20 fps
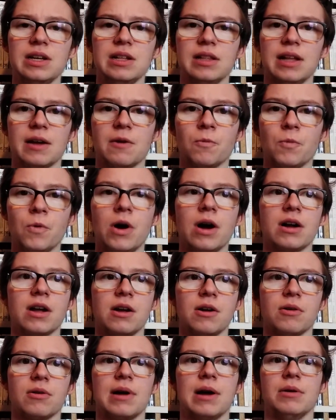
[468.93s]
like walking
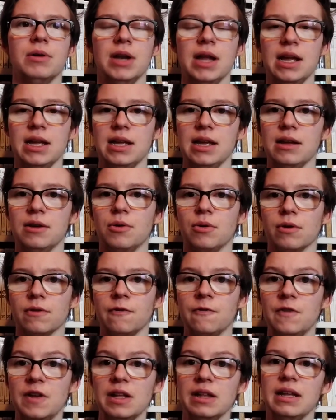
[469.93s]
around naked or
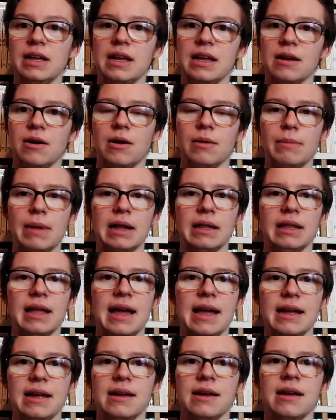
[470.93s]
feeling it on my
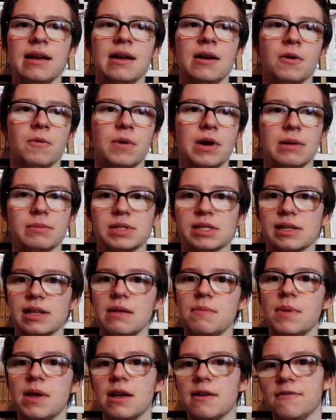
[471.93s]
leg when I'm
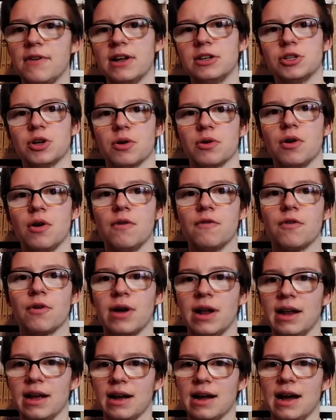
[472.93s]
sleeping, if I turn over
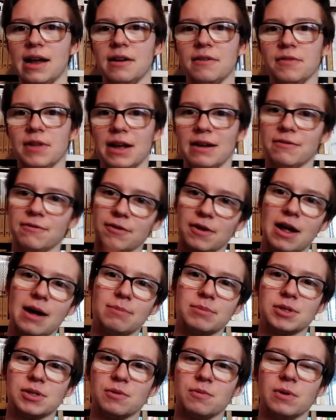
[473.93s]
and it kind of like
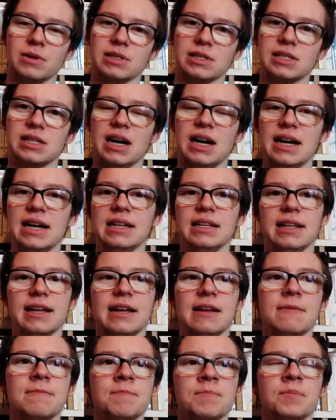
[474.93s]
flops to one side, like